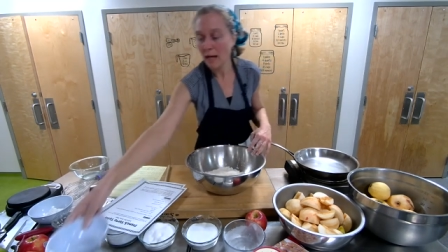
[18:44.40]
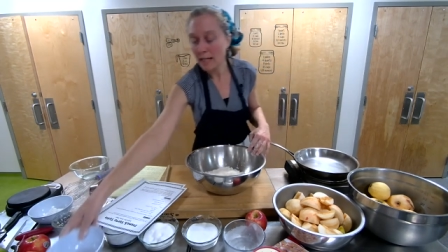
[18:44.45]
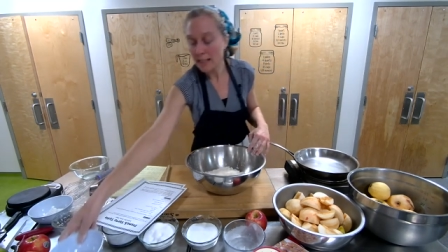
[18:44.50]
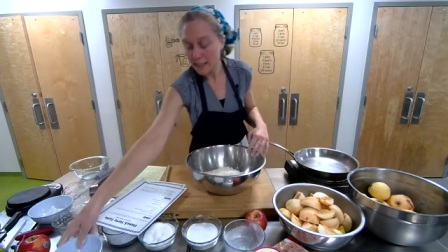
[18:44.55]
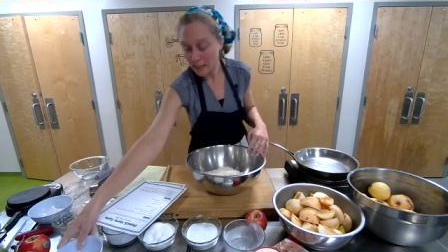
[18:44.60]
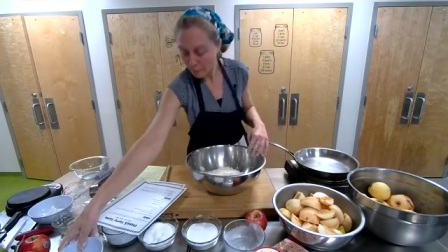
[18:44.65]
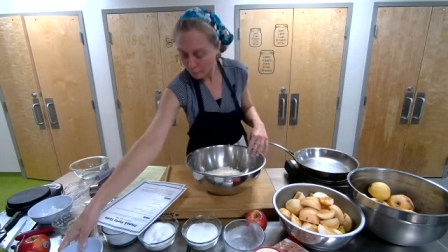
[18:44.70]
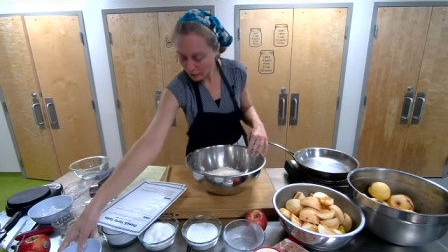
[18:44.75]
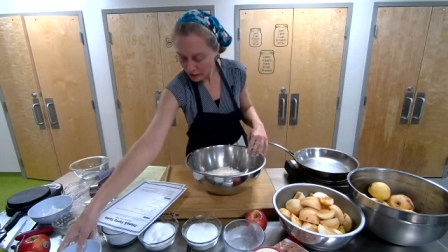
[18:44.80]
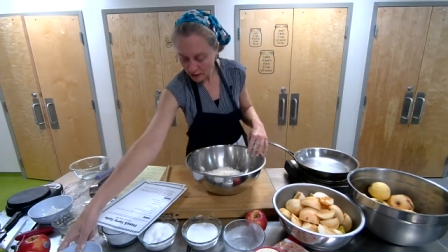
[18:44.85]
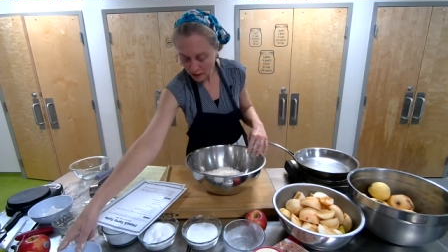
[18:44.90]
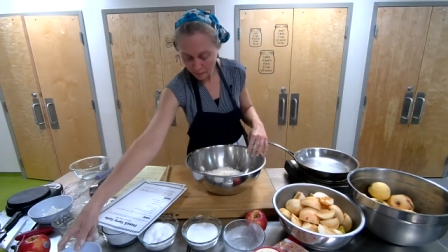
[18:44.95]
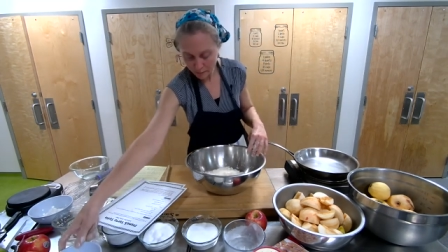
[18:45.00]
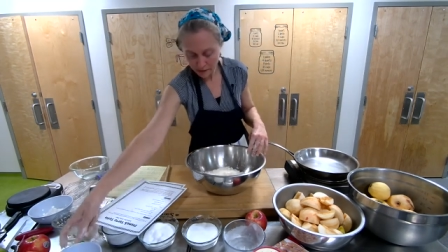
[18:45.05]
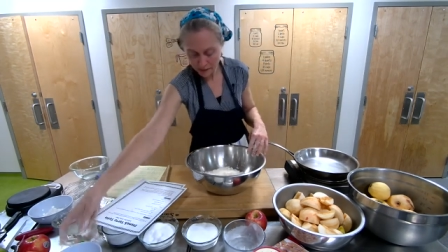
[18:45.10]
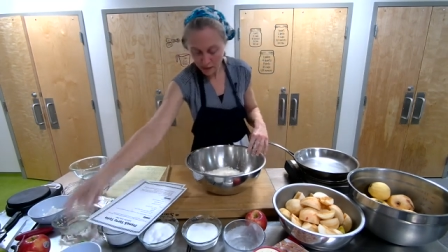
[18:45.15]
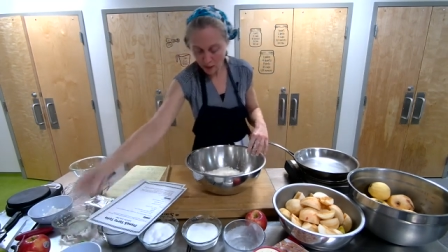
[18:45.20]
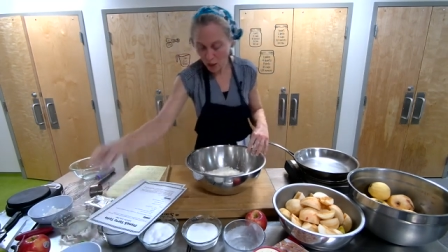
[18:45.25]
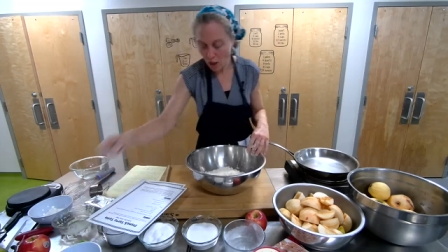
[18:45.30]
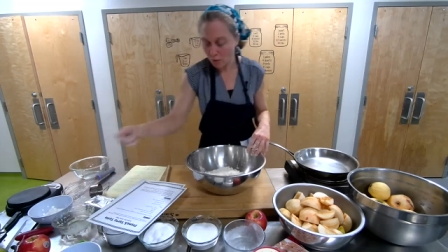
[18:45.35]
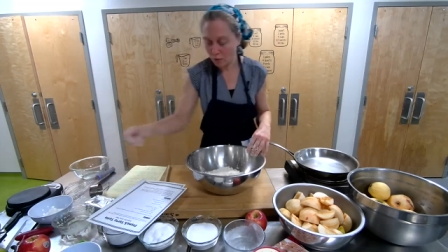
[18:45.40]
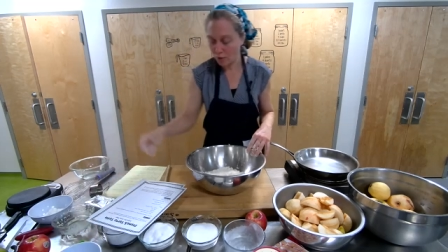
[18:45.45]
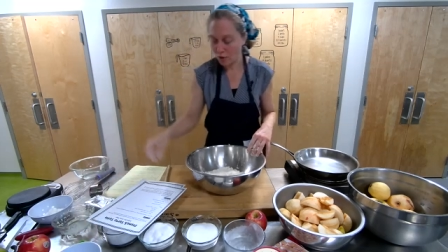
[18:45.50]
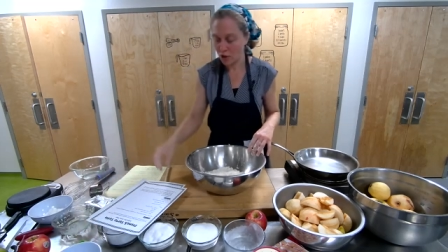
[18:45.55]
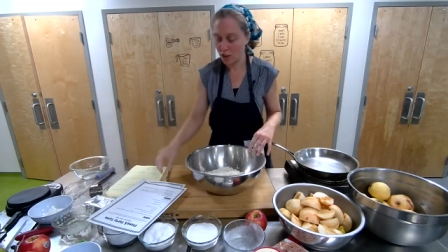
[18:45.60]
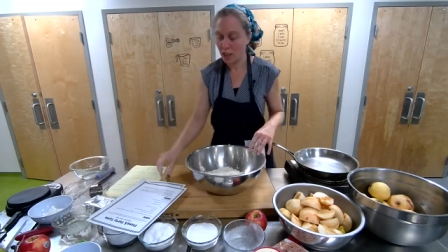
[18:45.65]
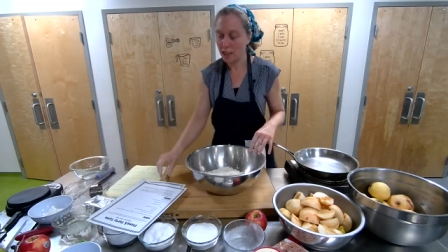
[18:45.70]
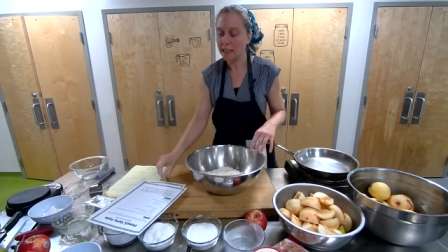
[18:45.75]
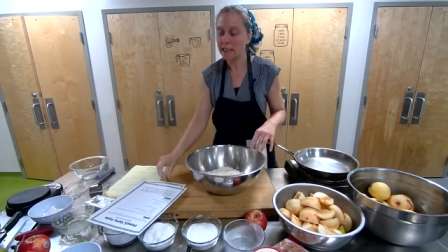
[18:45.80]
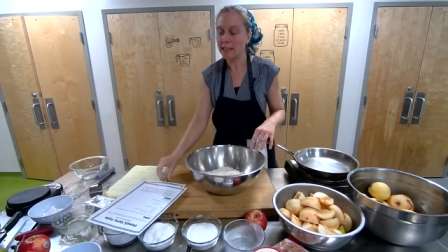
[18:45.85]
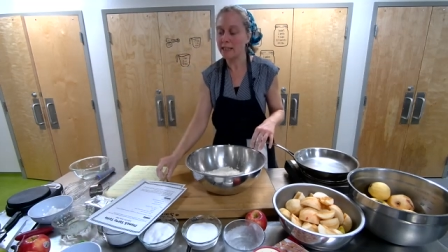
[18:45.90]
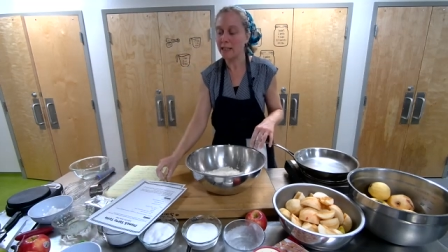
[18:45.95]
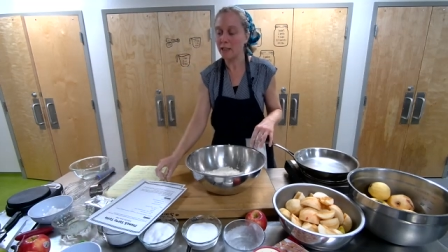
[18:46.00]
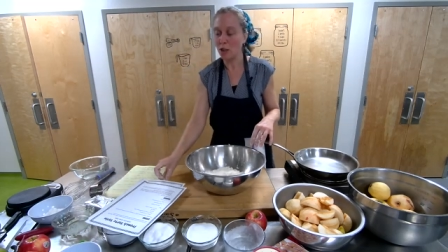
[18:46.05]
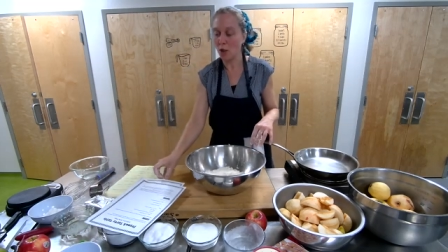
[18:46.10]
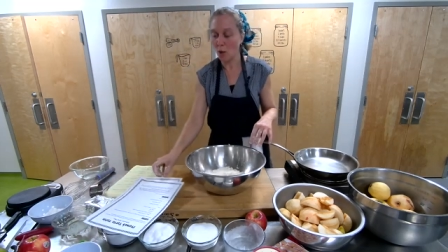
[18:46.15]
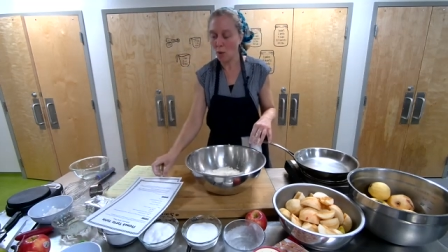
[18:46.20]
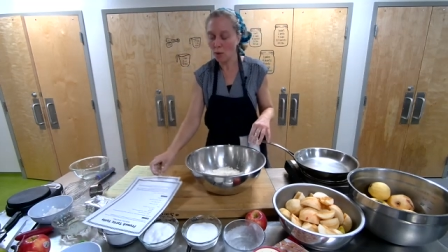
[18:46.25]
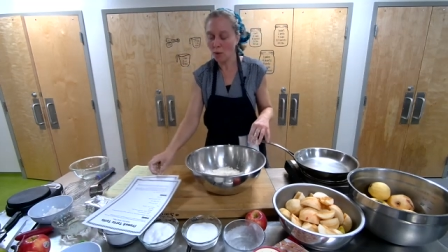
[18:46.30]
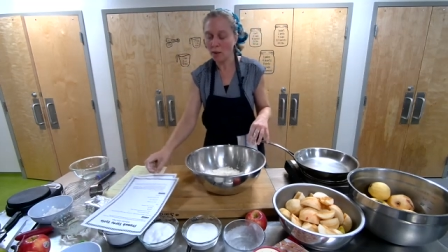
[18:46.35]
Some recipes call for just the
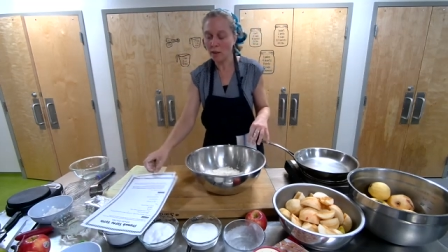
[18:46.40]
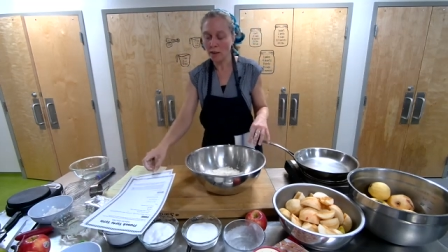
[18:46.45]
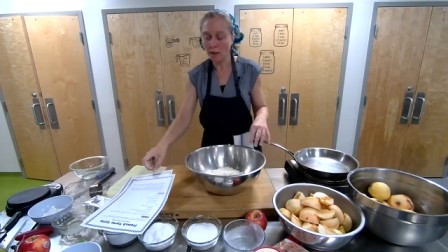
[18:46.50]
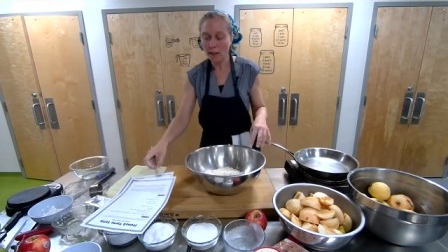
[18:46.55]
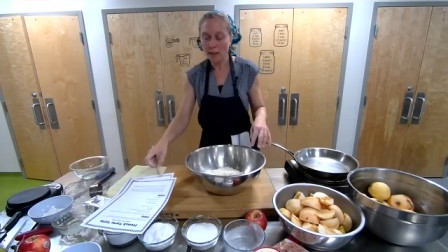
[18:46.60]
yolk,